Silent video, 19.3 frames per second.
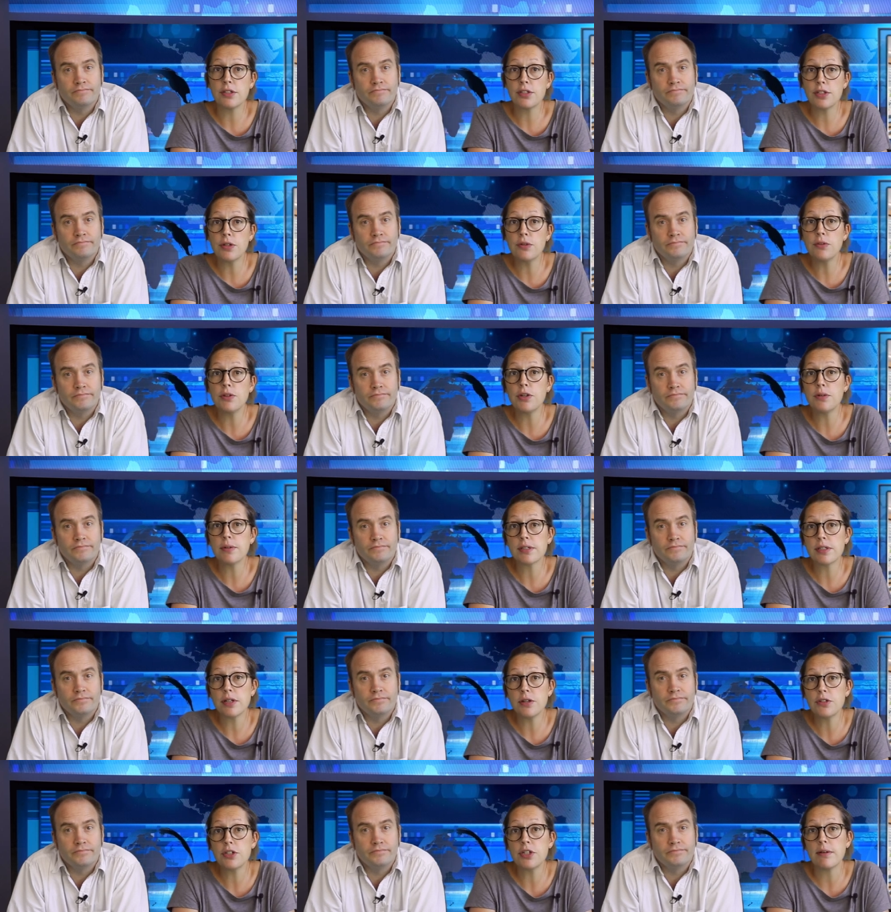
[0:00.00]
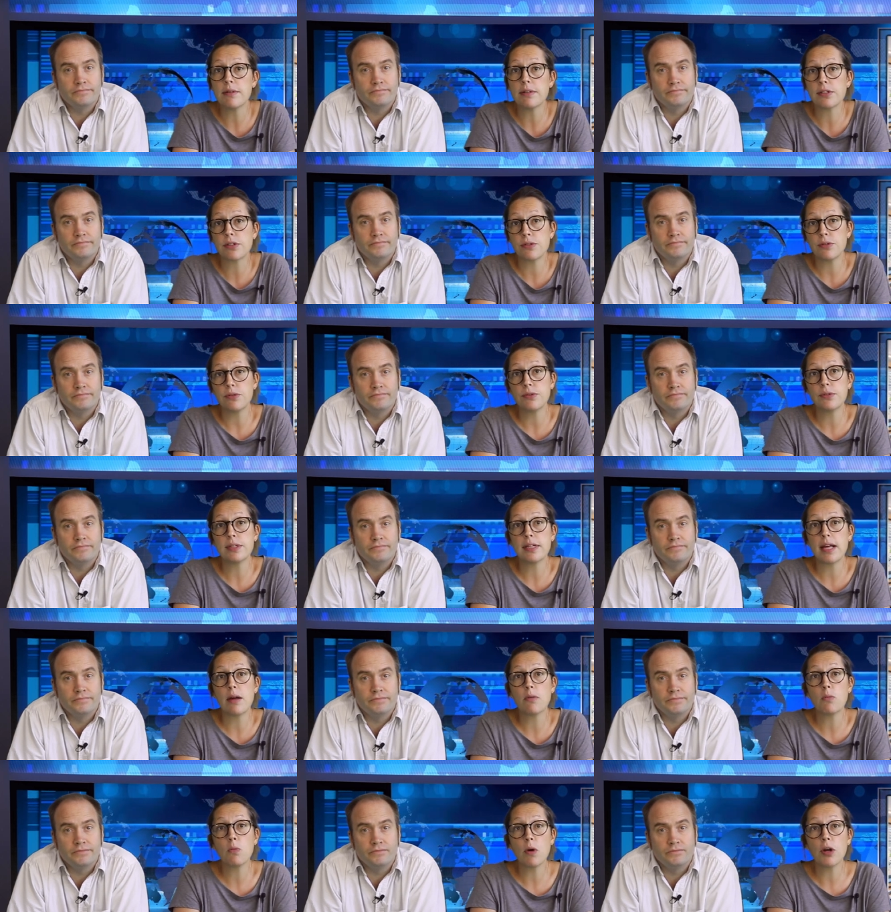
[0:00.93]
Speaker 1: as two new associate schools
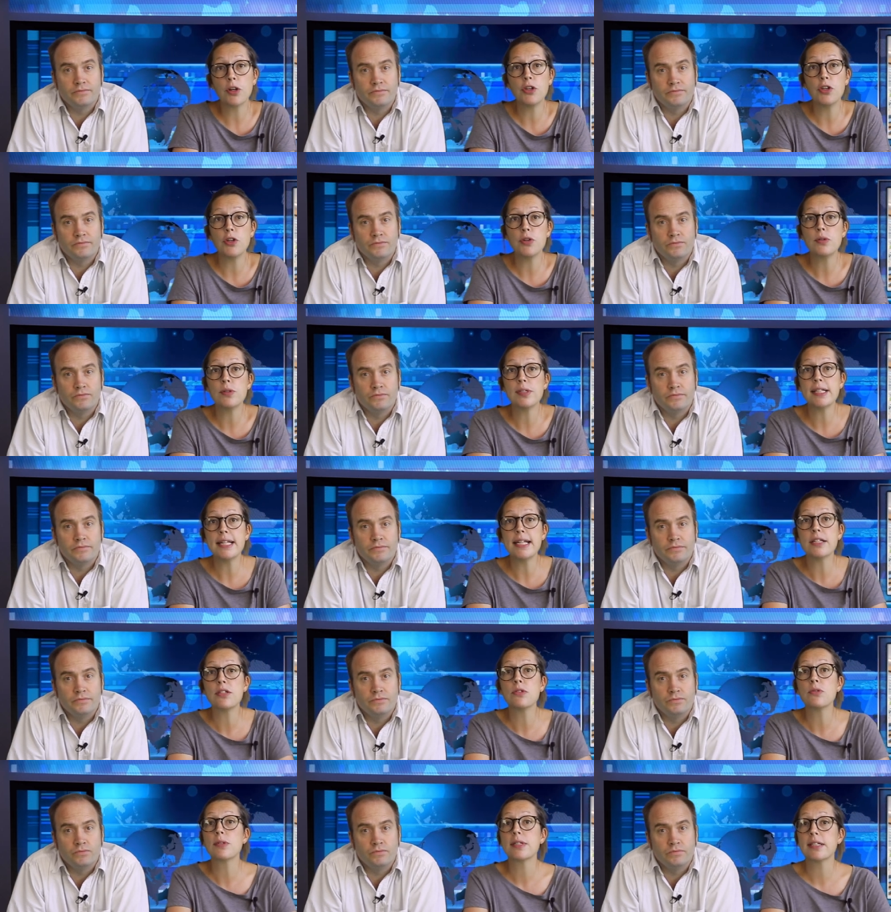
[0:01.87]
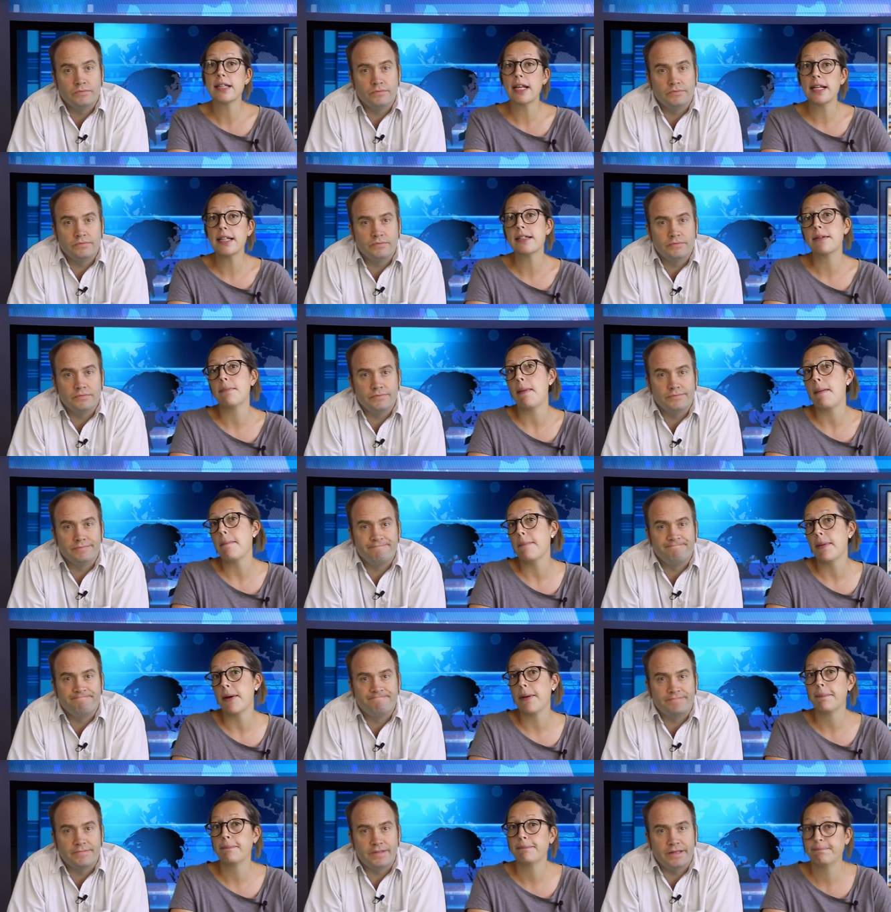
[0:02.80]
and one new seasonal centre
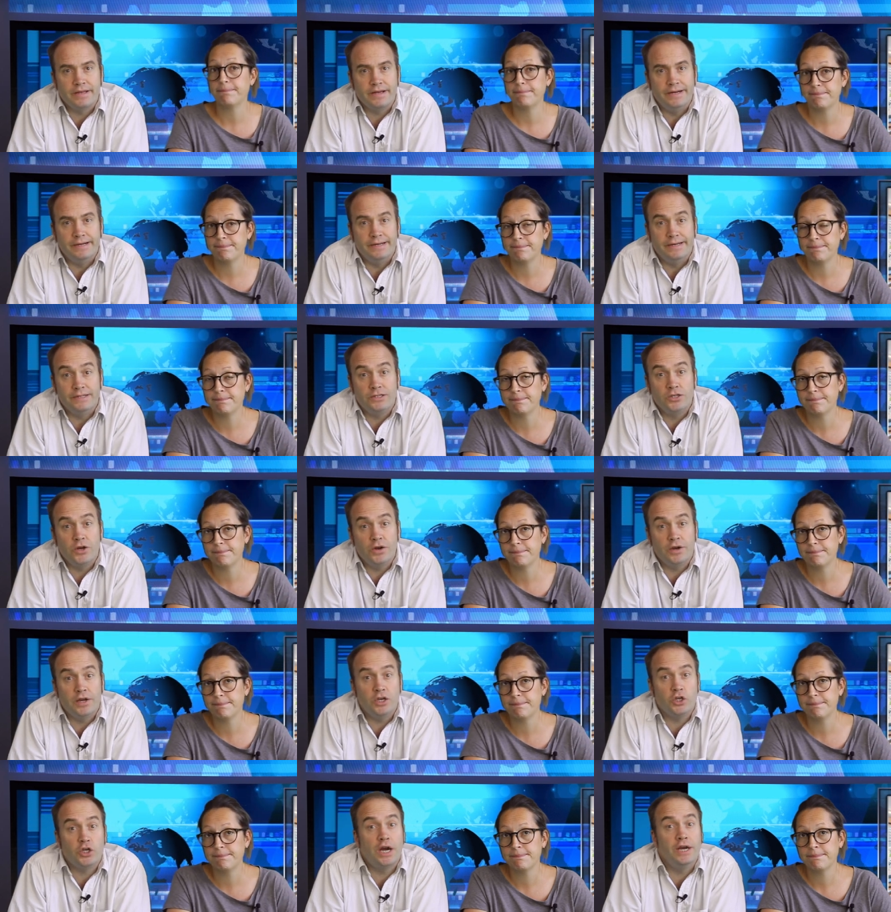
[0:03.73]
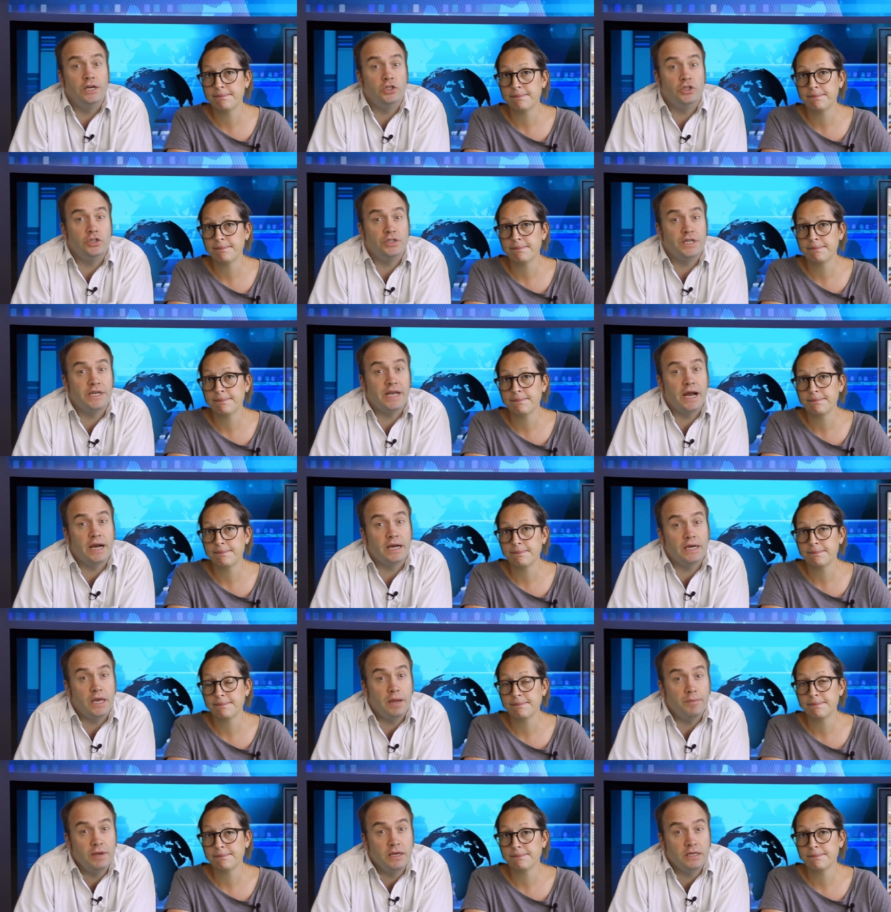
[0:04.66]
member.
Speaker 2: Uh, Turkish agency
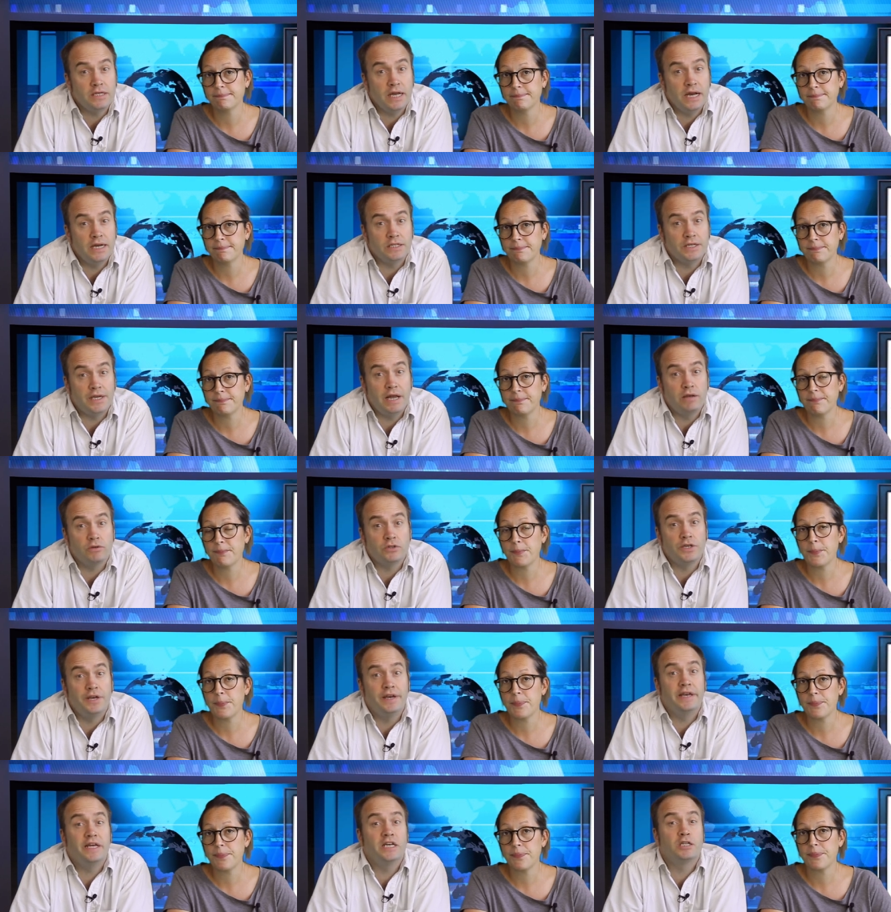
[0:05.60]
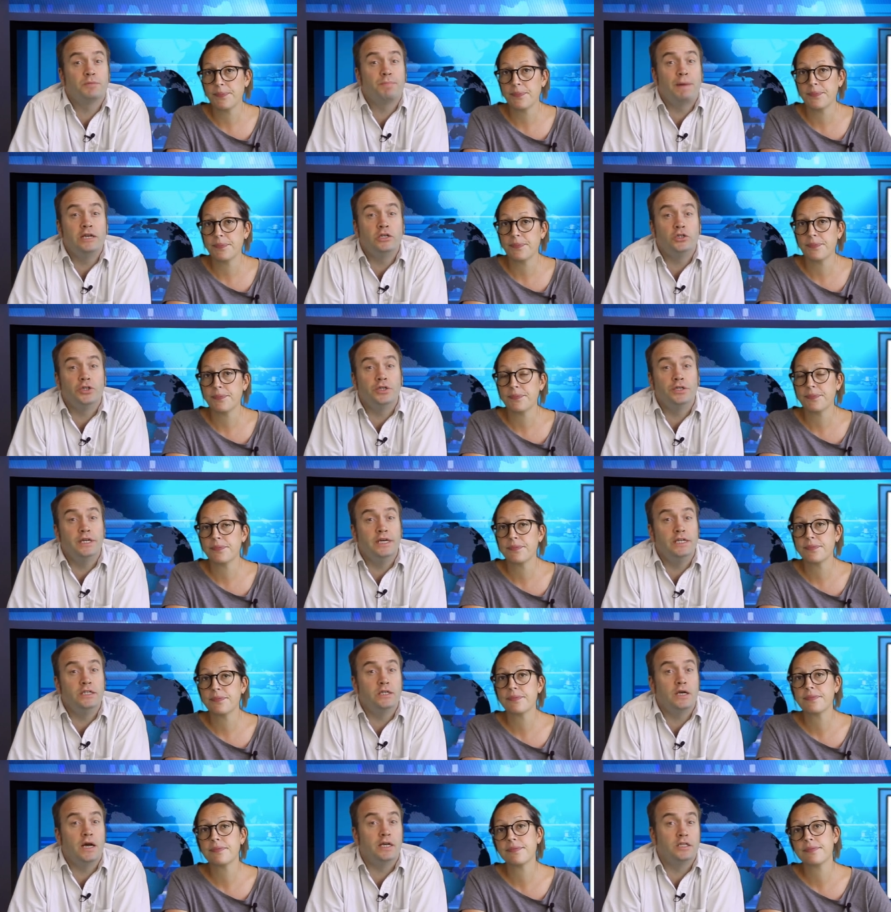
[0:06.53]
Academics has announced an expansion
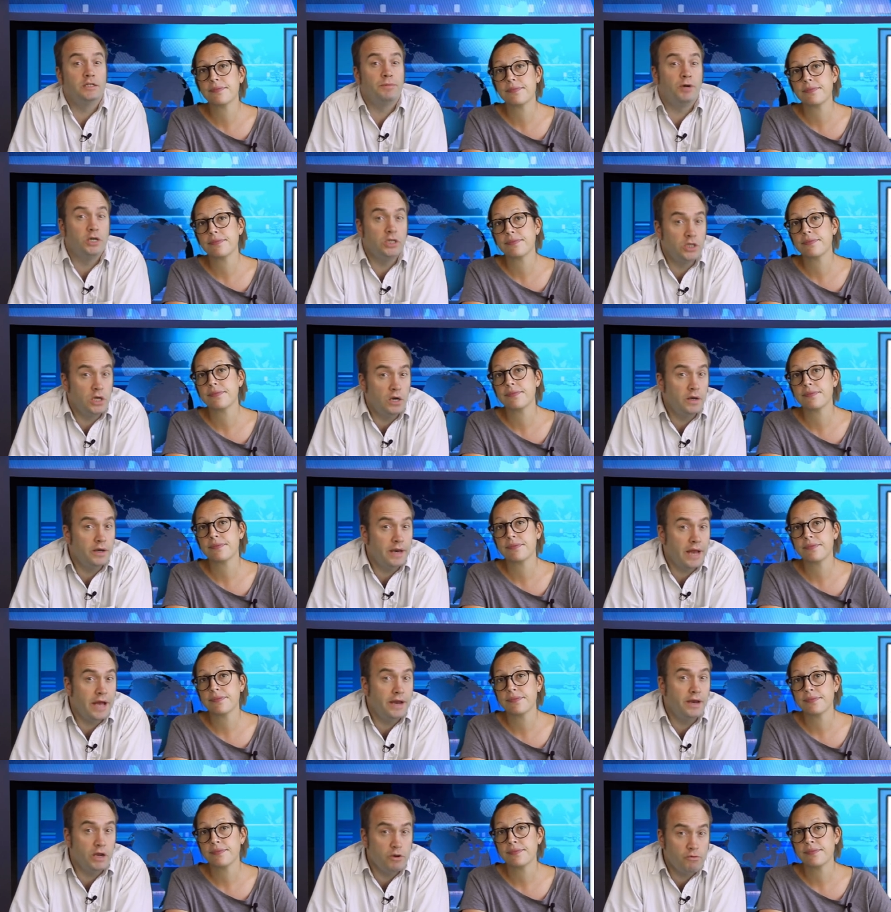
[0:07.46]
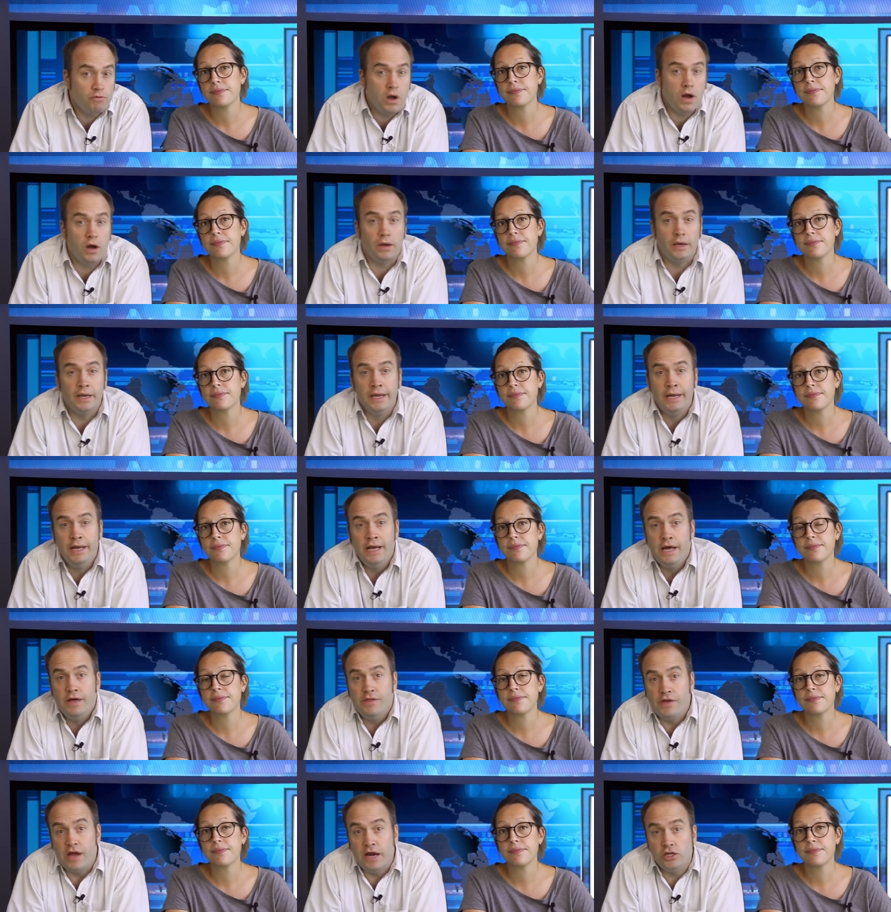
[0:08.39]
into Azerbaijan and Iran.
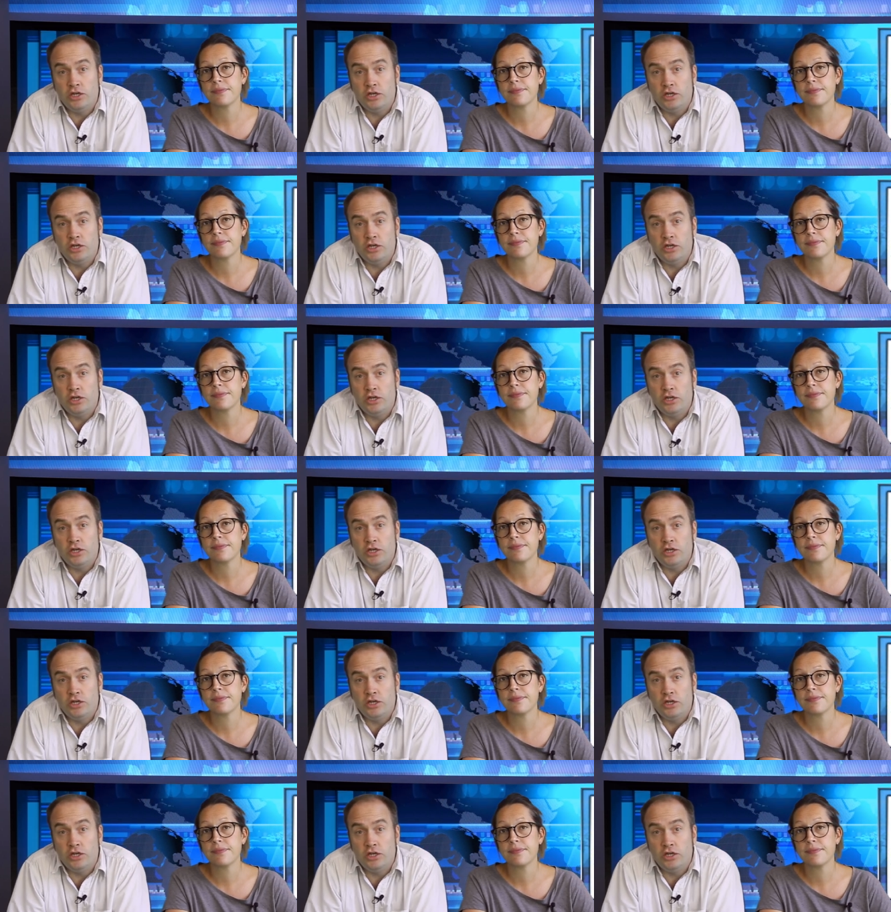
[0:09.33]
The